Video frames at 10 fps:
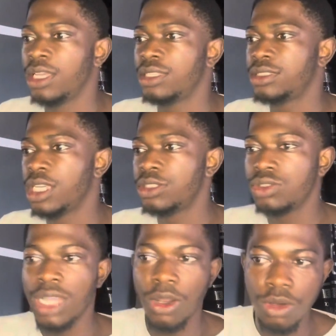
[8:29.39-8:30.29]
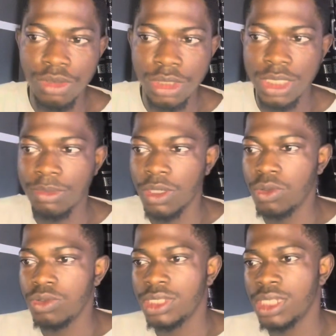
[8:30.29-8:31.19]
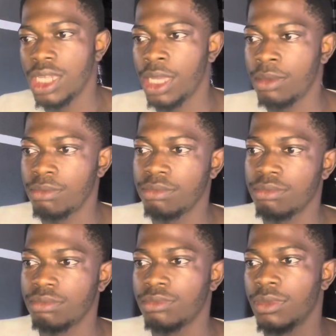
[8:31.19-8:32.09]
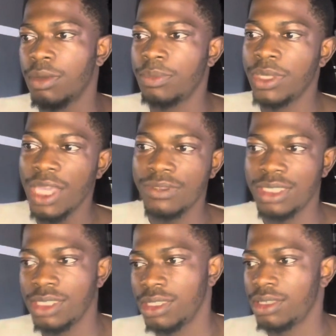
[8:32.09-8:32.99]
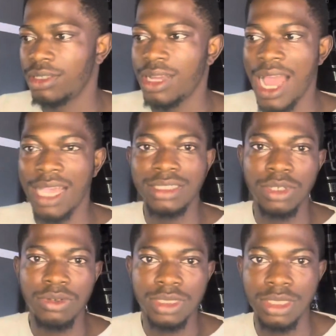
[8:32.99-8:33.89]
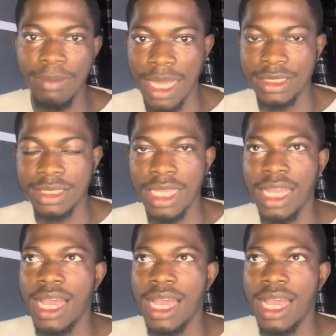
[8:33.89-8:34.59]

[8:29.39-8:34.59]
census algorithm, including BFT high security demands.